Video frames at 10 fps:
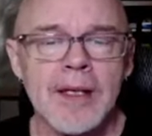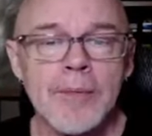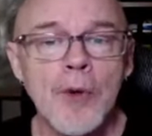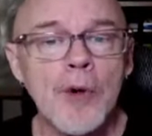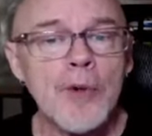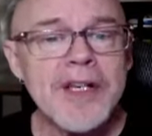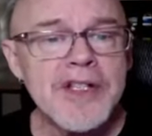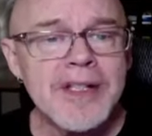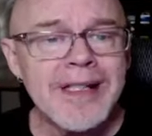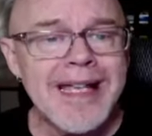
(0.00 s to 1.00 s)
More
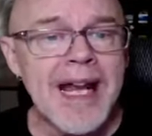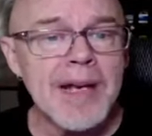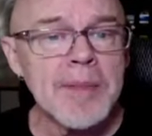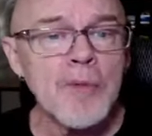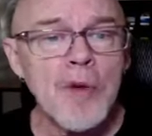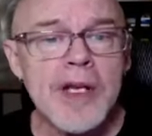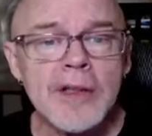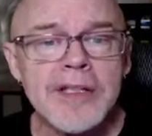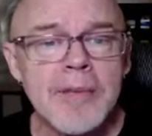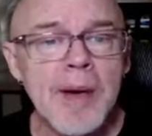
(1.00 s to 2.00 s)
recently, it had been
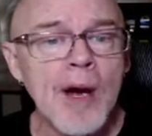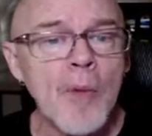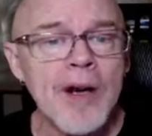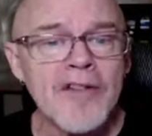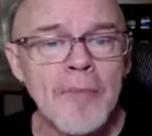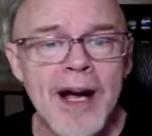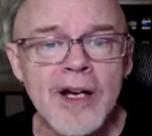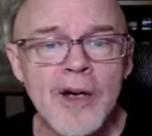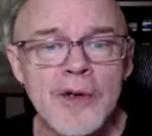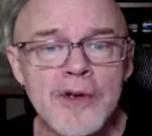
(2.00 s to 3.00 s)
wielded by one of Makho's